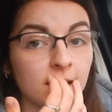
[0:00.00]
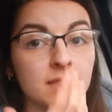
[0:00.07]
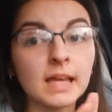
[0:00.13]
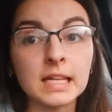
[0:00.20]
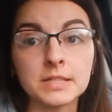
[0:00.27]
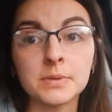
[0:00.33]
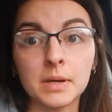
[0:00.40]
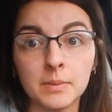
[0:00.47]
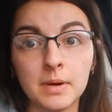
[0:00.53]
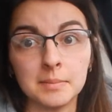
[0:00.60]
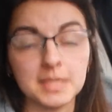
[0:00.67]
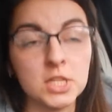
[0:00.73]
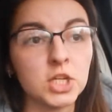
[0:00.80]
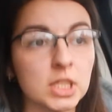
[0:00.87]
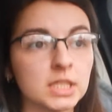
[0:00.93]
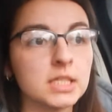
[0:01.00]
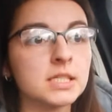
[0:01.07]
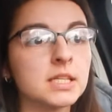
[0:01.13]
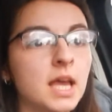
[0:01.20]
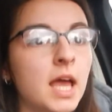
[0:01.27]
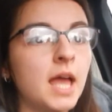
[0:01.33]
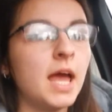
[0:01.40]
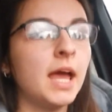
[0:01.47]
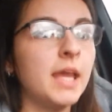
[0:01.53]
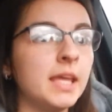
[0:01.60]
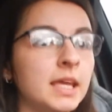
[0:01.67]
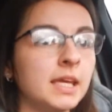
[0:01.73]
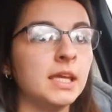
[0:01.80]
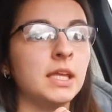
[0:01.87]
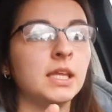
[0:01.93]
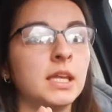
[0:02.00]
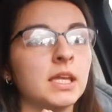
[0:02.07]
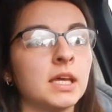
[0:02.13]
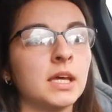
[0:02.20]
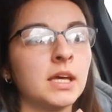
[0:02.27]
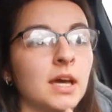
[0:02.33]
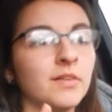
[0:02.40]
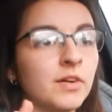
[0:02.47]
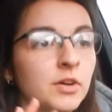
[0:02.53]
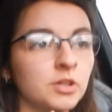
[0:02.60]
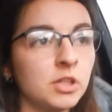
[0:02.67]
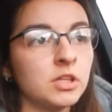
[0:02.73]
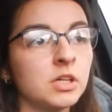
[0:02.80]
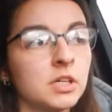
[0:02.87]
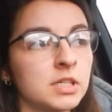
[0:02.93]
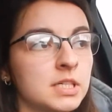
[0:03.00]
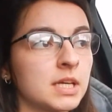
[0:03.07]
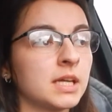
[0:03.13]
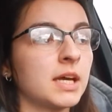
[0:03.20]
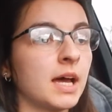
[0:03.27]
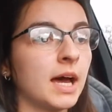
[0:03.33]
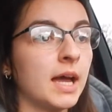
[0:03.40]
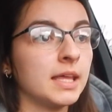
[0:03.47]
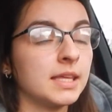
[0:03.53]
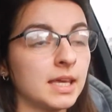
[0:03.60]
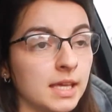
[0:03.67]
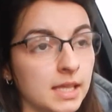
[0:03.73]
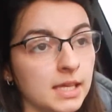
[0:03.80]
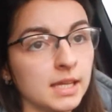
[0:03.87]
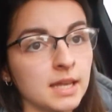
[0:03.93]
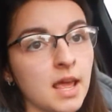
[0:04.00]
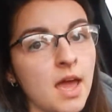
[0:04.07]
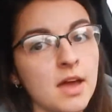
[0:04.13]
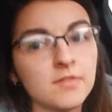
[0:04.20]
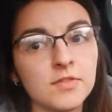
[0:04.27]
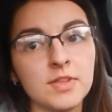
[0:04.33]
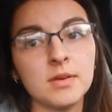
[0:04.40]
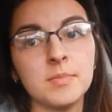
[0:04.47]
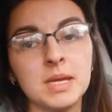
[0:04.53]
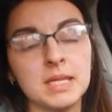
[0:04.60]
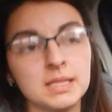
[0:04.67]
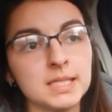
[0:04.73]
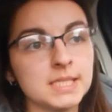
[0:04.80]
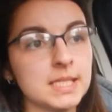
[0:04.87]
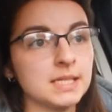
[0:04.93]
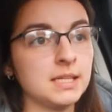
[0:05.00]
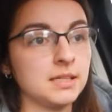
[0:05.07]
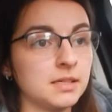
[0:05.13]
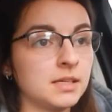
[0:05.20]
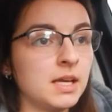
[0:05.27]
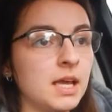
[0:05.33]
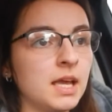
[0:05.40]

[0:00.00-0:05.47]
that's where I want my chickens. And I've already looked. I can have them in the city.